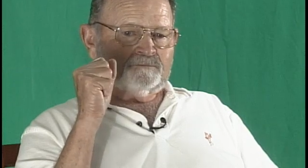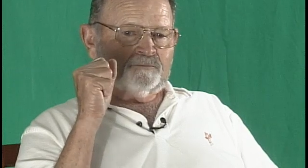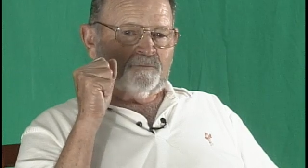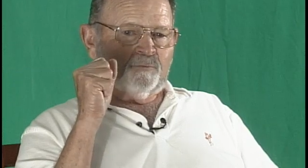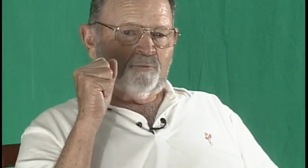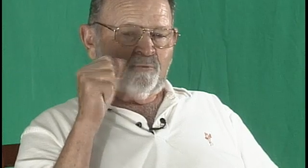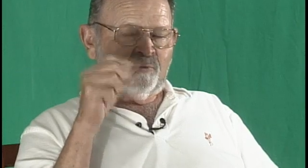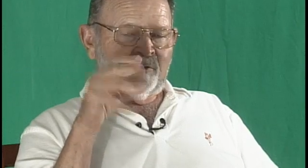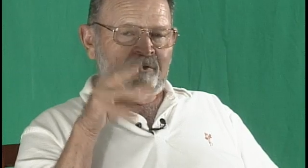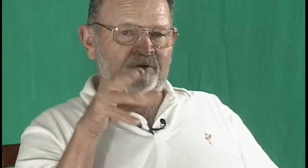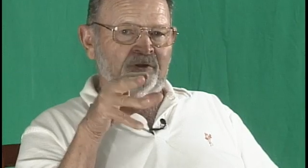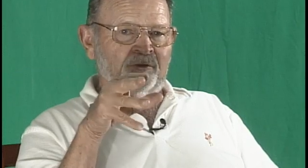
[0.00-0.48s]

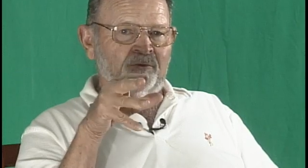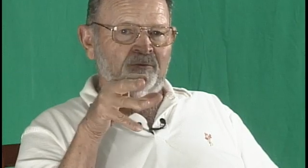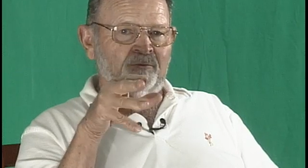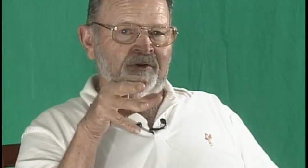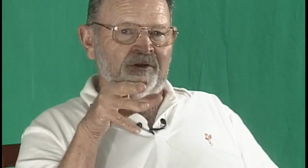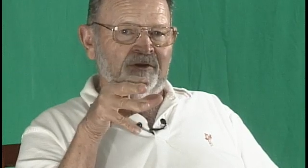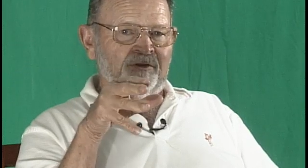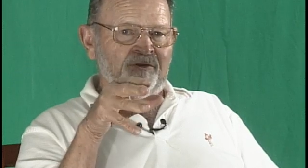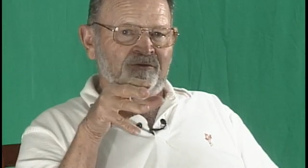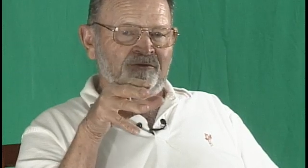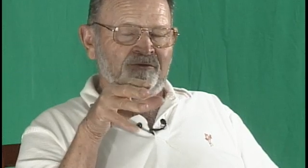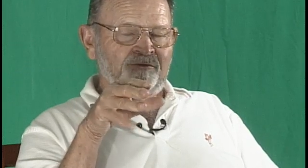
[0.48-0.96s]
One of the
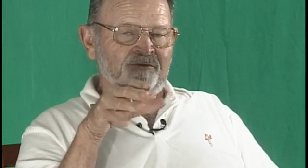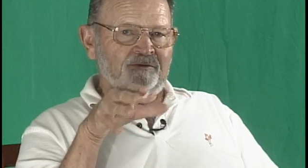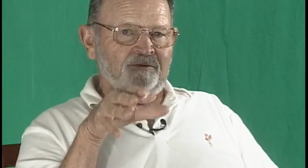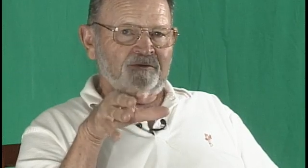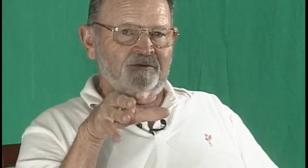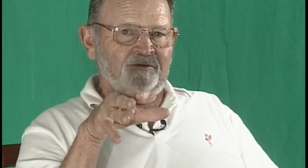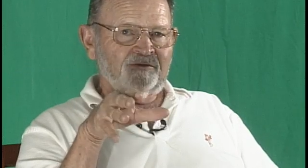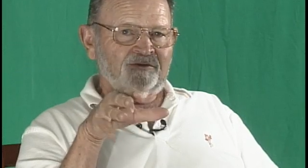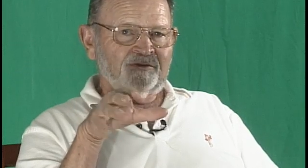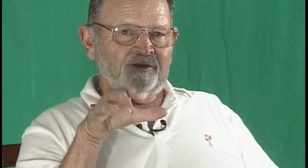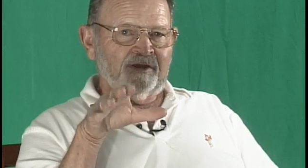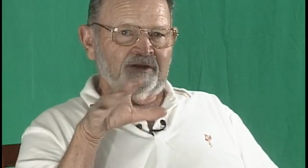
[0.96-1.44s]
rains.
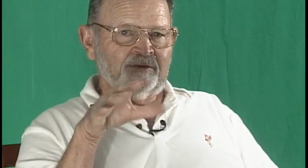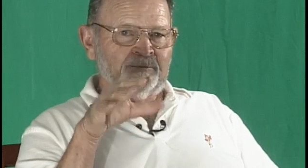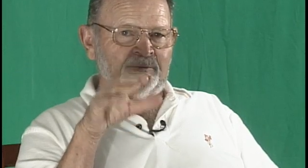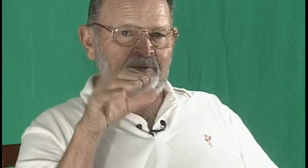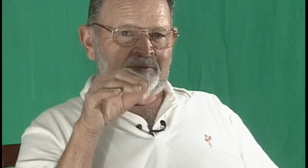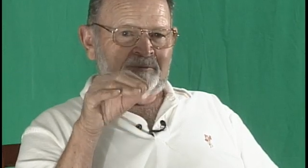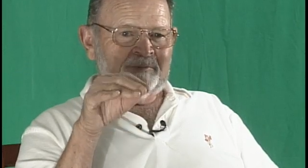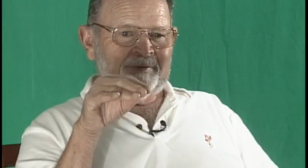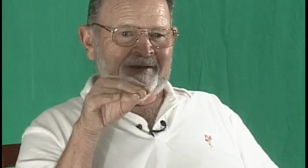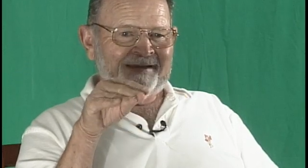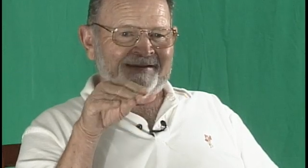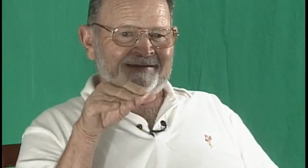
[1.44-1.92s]
This had to
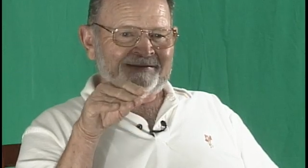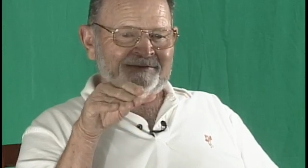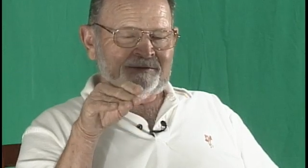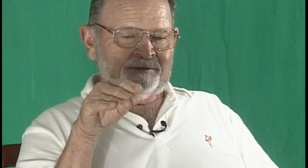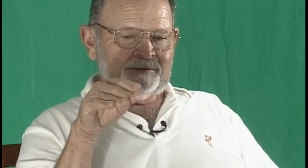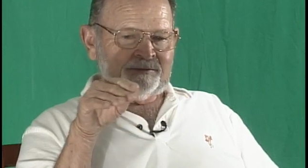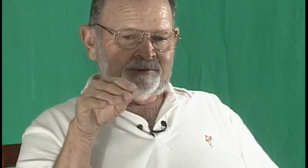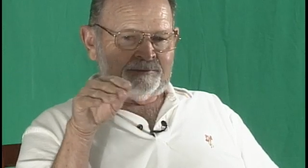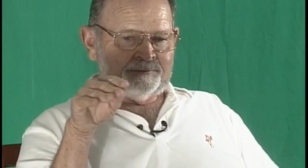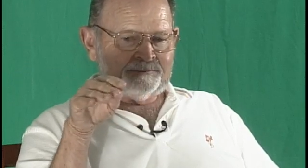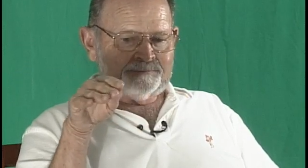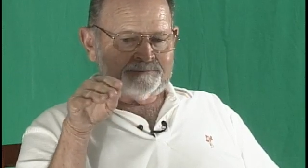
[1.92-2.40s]
be back in
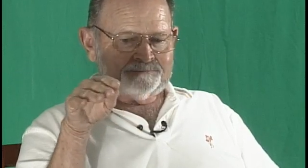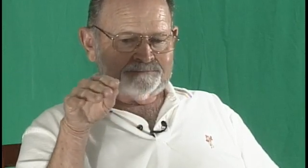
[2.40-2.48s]
the